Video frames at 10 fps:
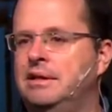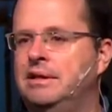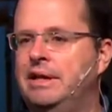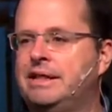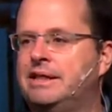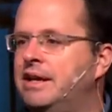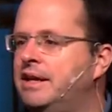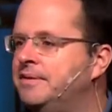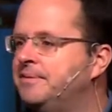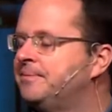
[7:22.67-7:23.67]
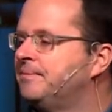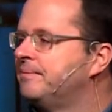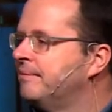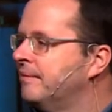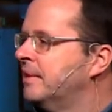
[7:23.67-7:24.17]
At the,
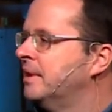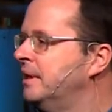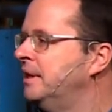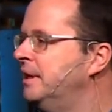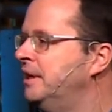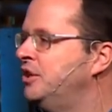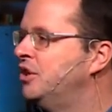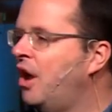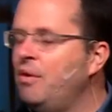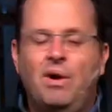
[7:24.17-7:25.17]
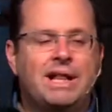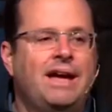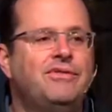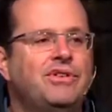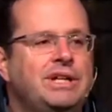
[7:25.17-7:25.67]
you know,
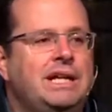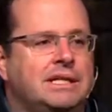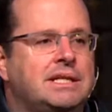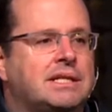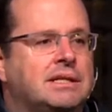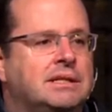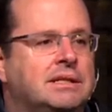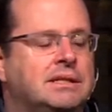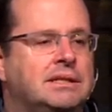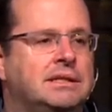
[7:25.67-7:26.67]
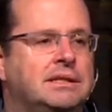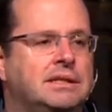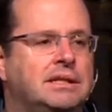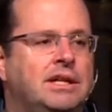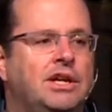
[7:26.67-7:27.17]
whatever it is,
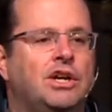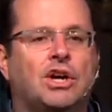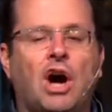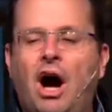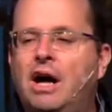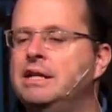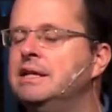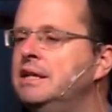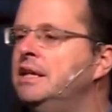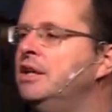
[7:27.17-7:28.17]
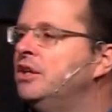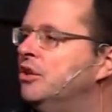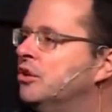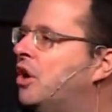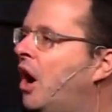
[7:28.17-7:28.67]
God
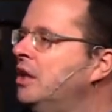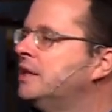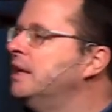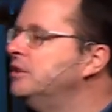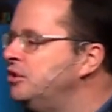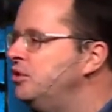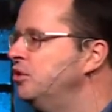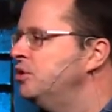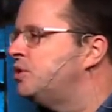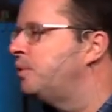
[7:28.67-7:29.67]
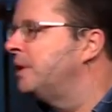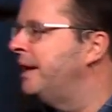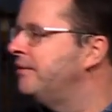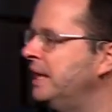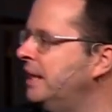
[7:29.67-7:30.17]
can use
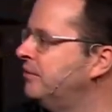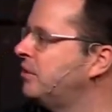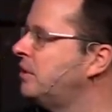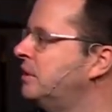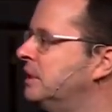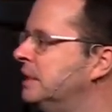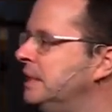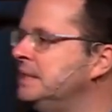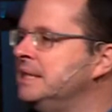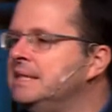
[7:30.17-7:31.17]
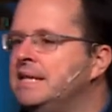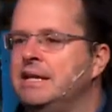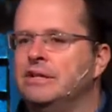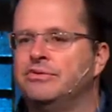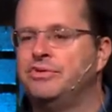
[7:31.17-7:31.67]
whatever evil is
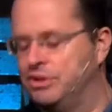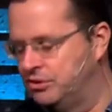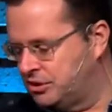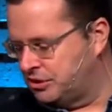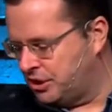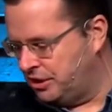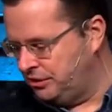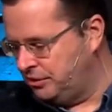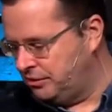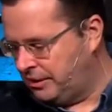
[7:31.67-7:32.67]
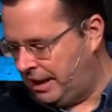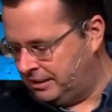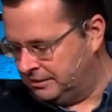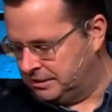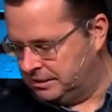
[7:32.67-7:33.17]
intended for you to turn you
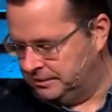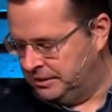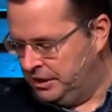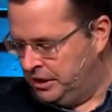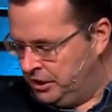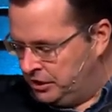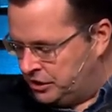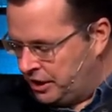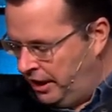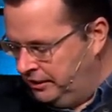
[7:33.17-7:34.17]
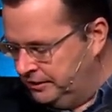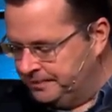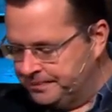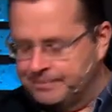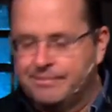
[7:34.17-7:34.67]
around. So
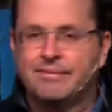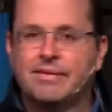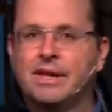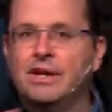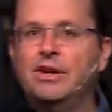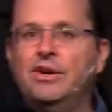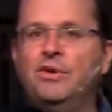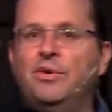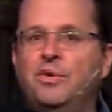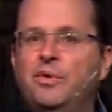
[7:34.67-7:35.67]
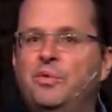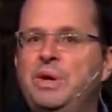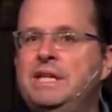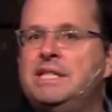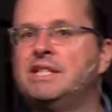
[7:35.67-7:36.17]

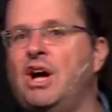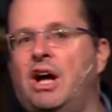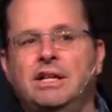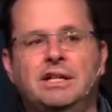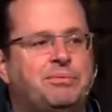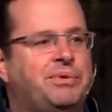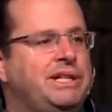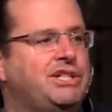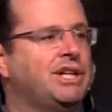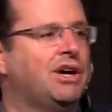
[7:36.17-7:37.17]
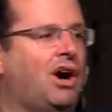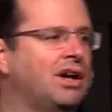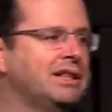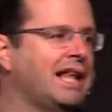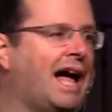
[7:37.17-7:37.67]
we started preaching
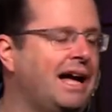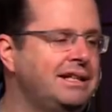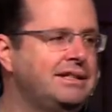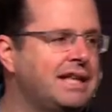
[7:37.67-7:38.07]
online.